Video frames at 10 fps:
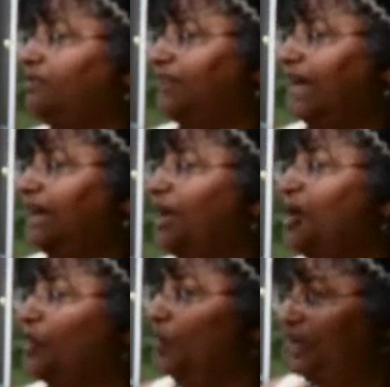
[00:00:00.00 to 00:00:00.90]
for that
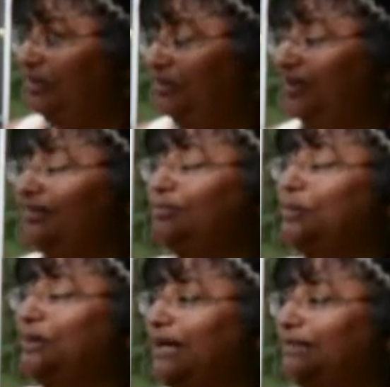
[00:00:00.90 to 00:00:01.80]
wind
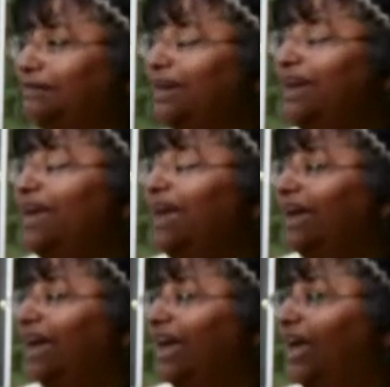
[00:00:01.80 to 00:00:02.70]
spirit.
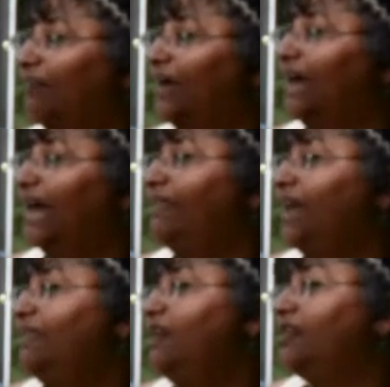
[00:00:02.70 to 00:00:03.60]
And
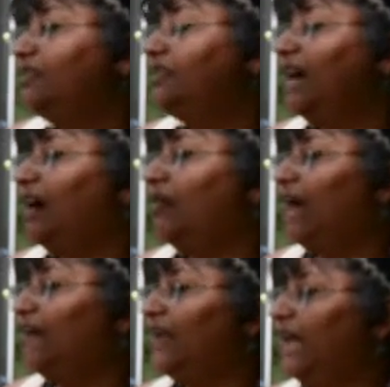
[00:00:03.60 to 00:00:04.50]
then there's the
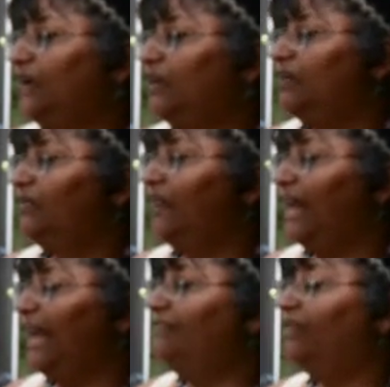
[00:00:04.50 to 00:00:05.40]
Arawak language
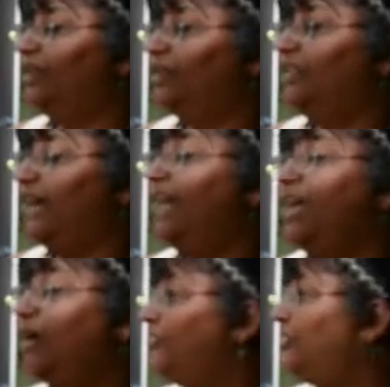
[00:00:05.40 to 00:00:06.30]
that I
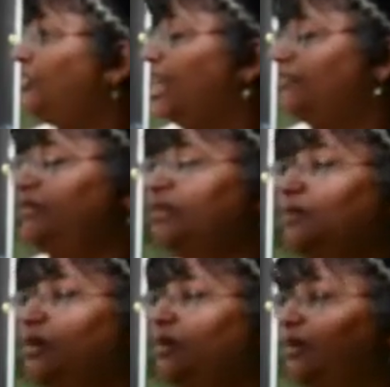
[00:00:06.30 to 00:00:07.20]
was just talking with
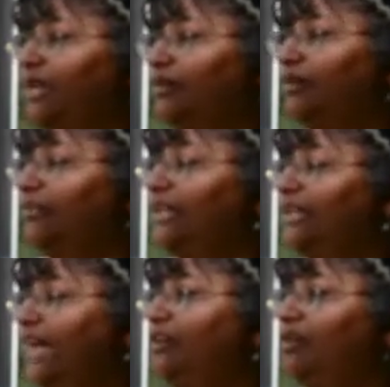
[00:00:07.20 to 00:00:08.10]
someone earlier who
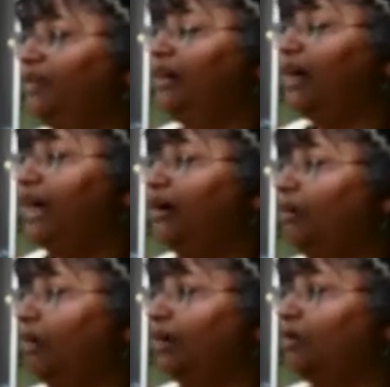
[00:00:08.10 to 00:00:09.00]
said they know their
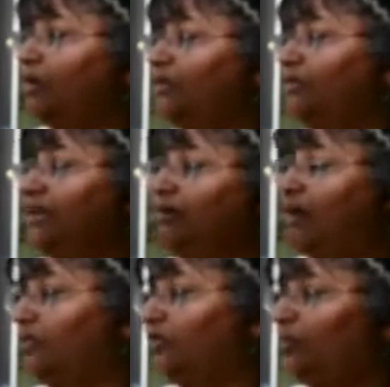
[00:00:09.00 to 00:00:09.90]
Arawak words, they know
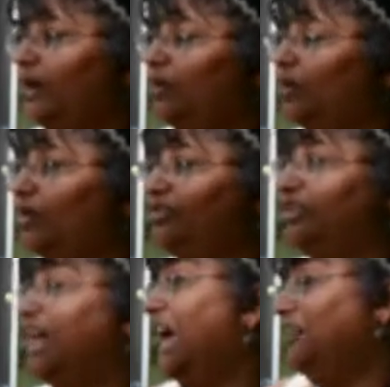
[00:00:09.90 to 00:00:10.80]
all the swear words,
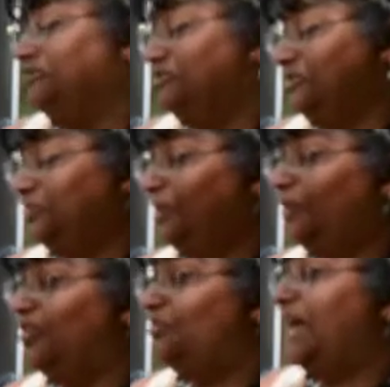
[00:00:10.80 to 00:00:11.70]
and I don't know the swear
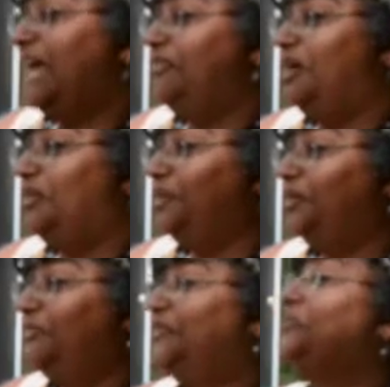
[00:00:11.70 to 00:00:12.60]
words, but I know all the
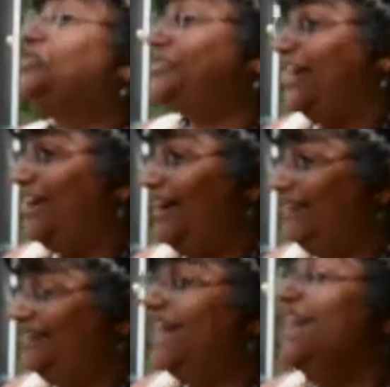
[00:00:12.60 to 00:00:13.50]
words from the
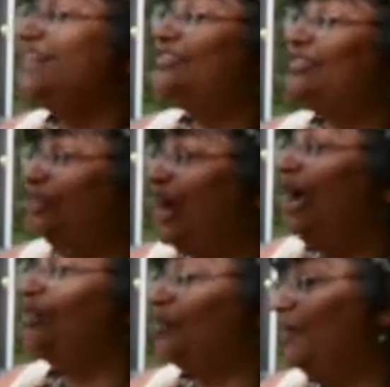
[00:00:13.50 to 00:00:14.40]
songs, because the
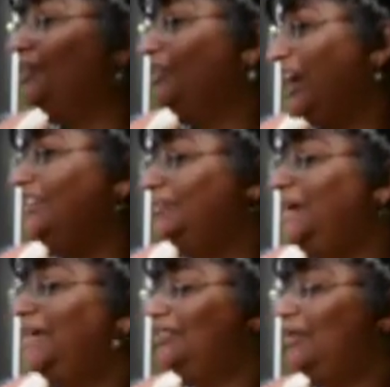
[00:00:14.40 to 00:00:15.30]
songs are what were taught to
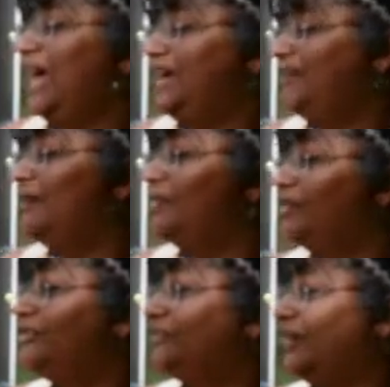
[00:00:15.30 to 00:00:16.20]
me, so I know
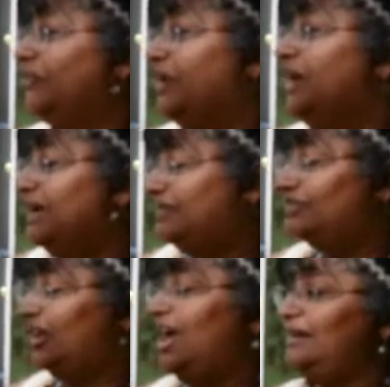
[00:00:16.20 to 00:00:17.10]
words from the
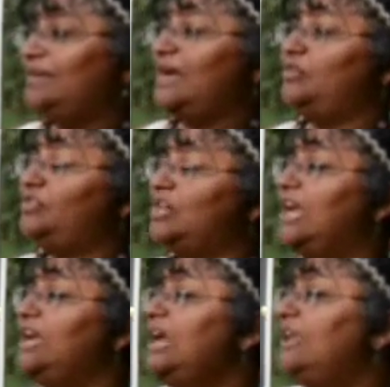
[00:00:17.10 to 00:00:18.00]
songs that I was
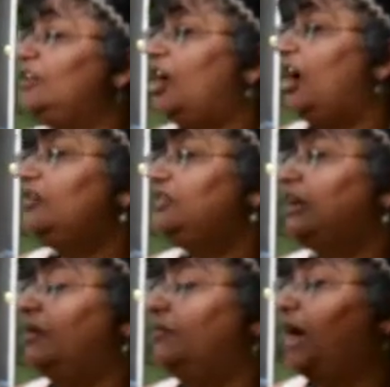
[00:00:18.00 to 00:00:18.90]
taught. There are
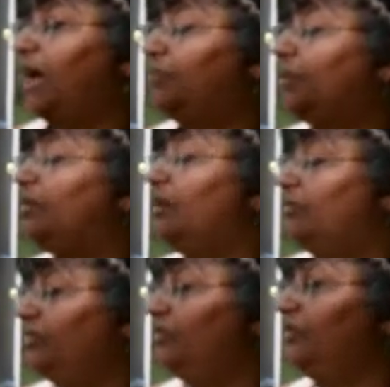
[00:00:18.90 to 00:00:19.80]
some
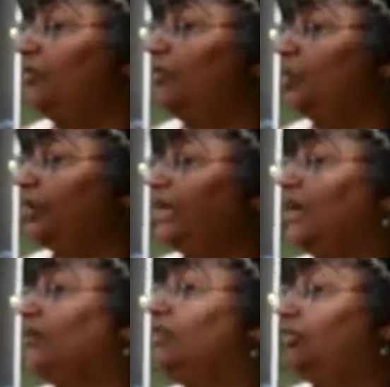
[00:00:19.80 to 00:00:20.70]
programs working
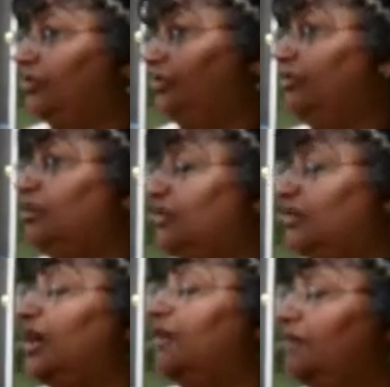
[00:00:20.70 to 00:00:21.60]
on resurgence
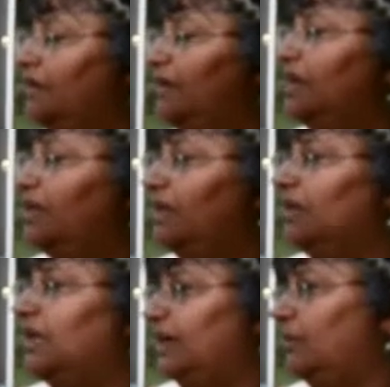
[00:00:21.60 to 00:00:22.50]
of the
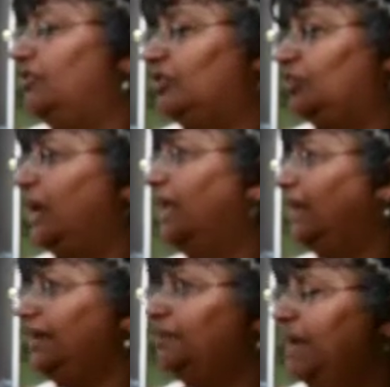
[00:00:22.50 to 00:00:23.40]
language as well,
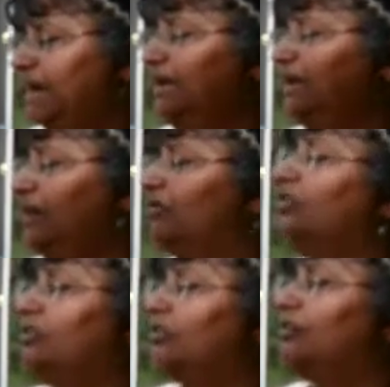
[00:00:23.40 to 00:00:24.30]
like many
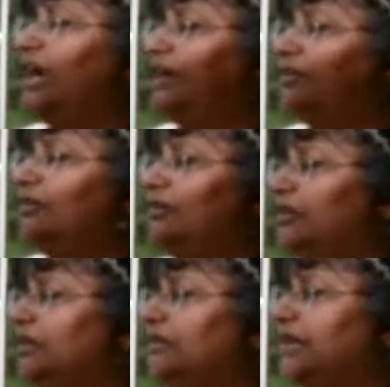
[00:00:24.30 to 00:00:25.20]
nations are trying to do these